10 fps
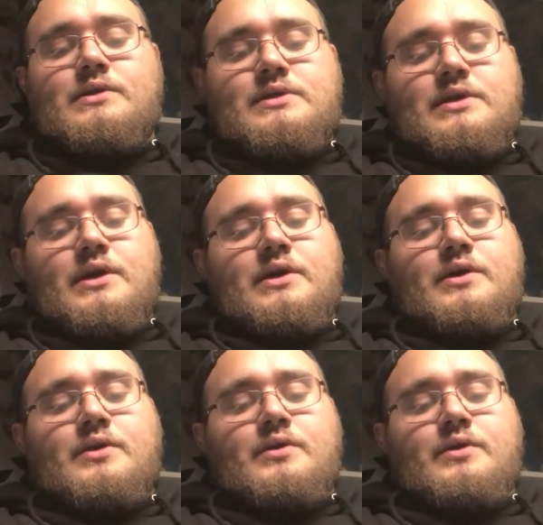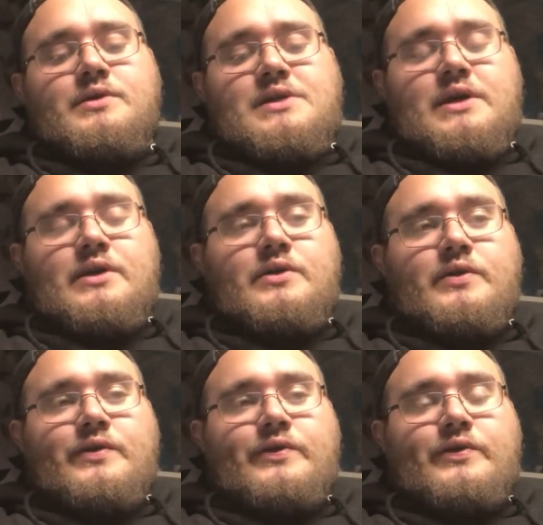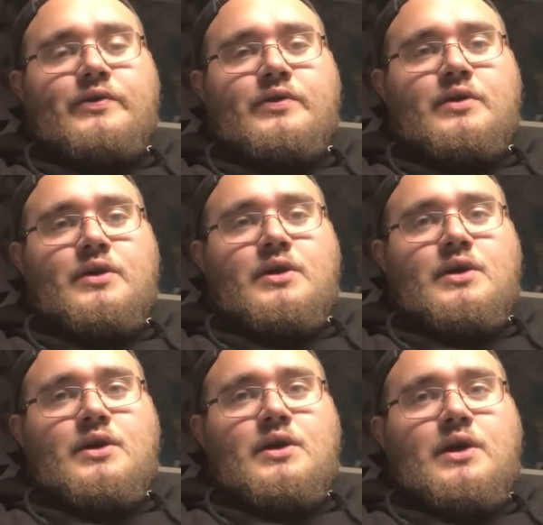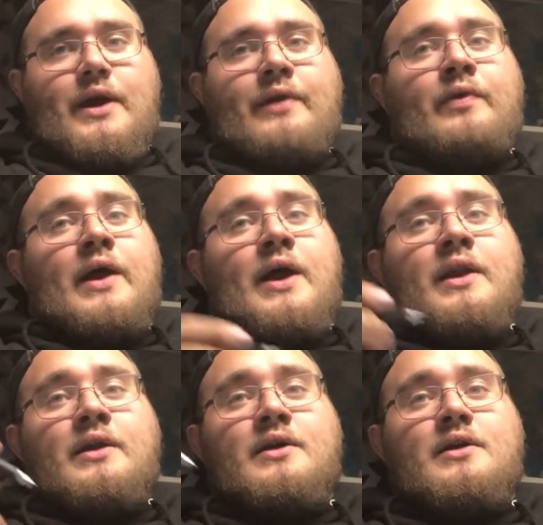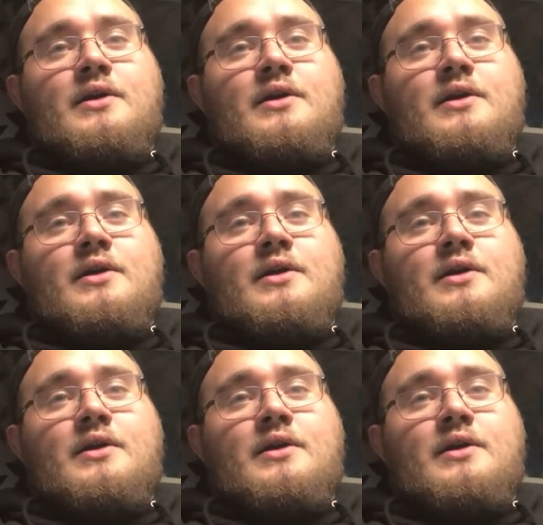So those angles, and then